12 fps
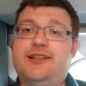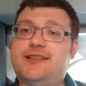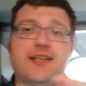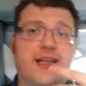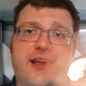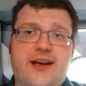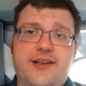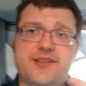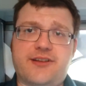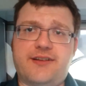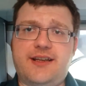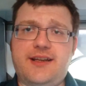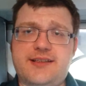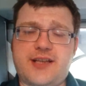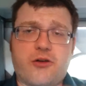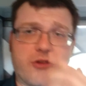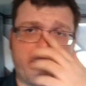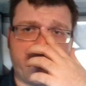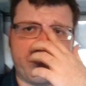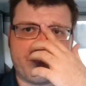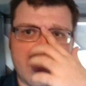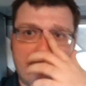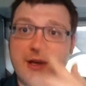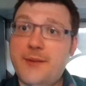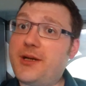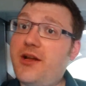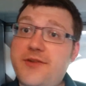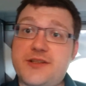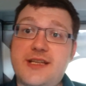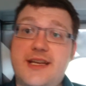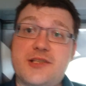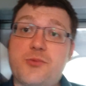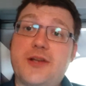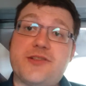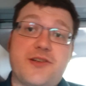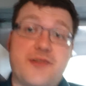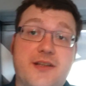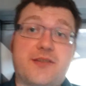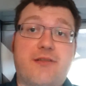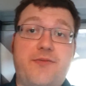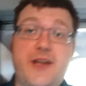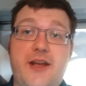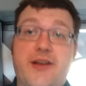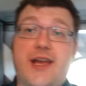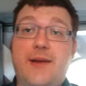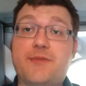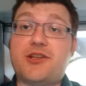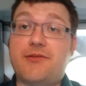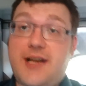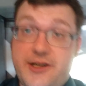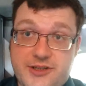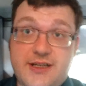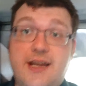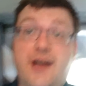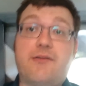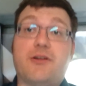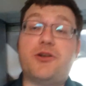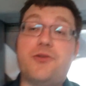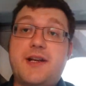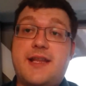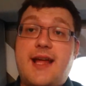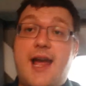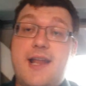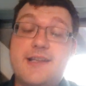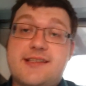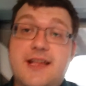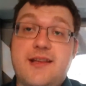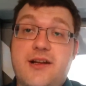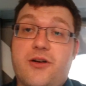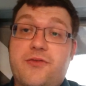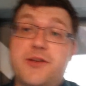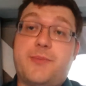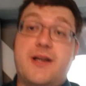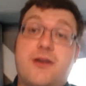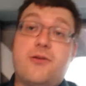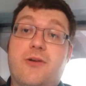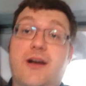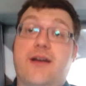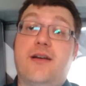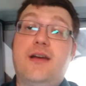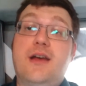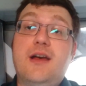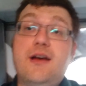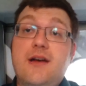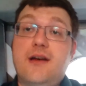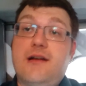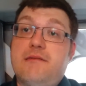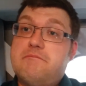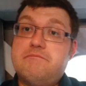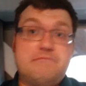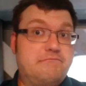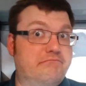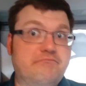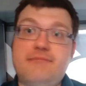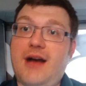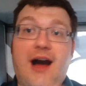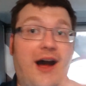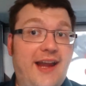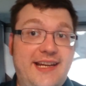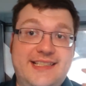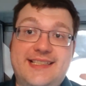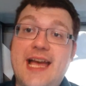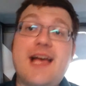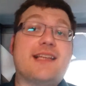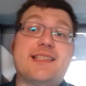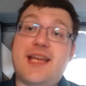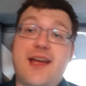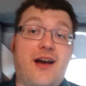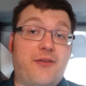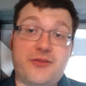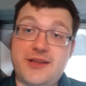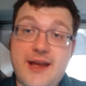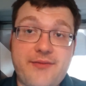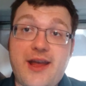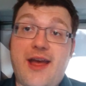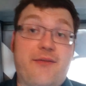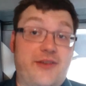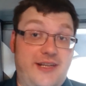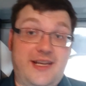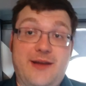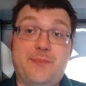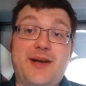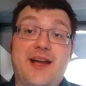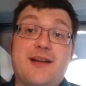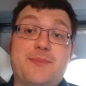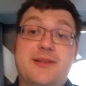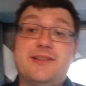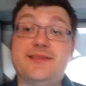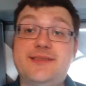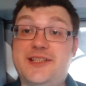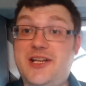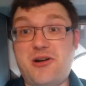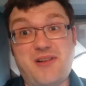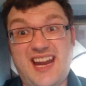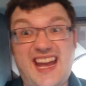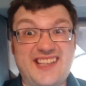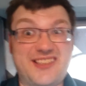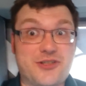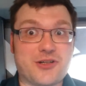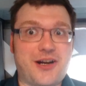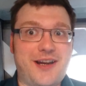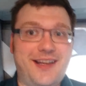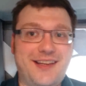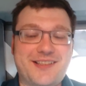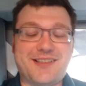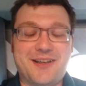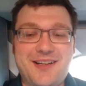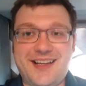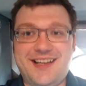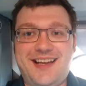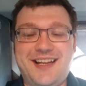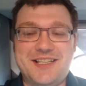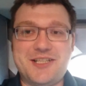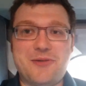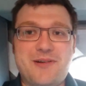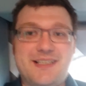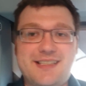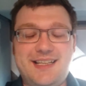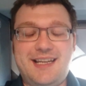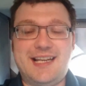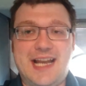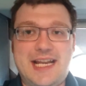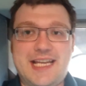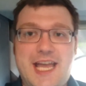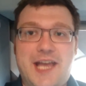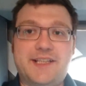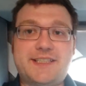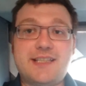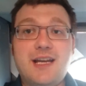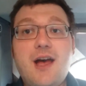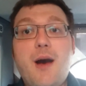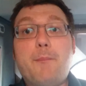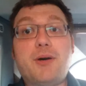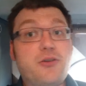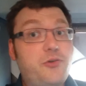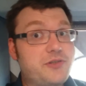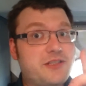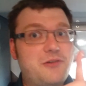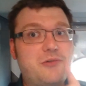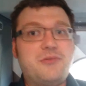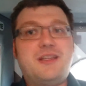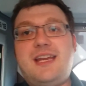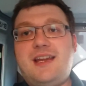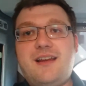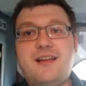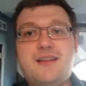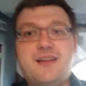It's like that, so it's horrible. But obviously it's well suited to a video game, so naturally I recorded that and sent that off to BioWare. I dare say I will never ever hear back, but you know, I had to try this and do it in any case. But also the